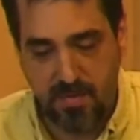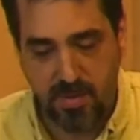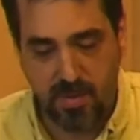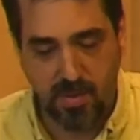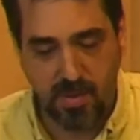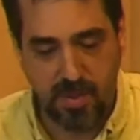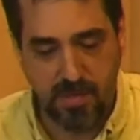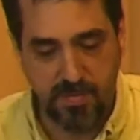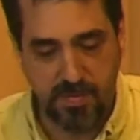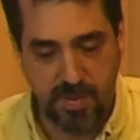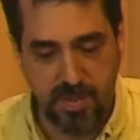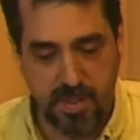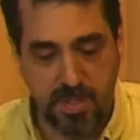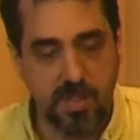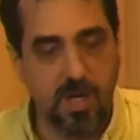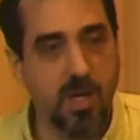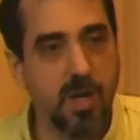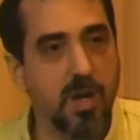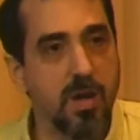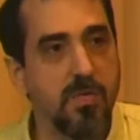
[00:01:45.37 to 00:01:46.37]
or left to
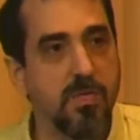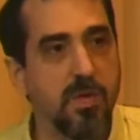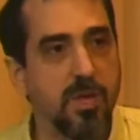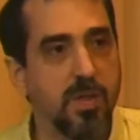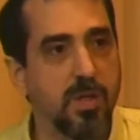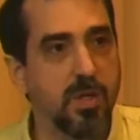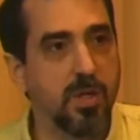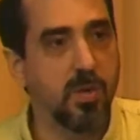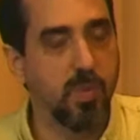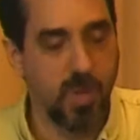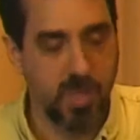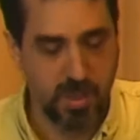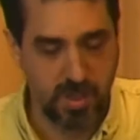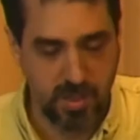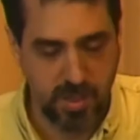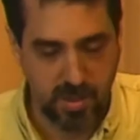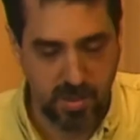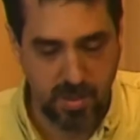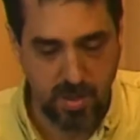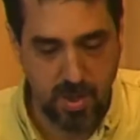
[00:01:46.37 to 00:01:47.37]
starve, the
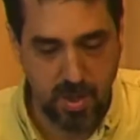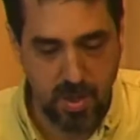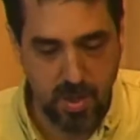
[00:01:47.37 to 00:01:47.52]
question,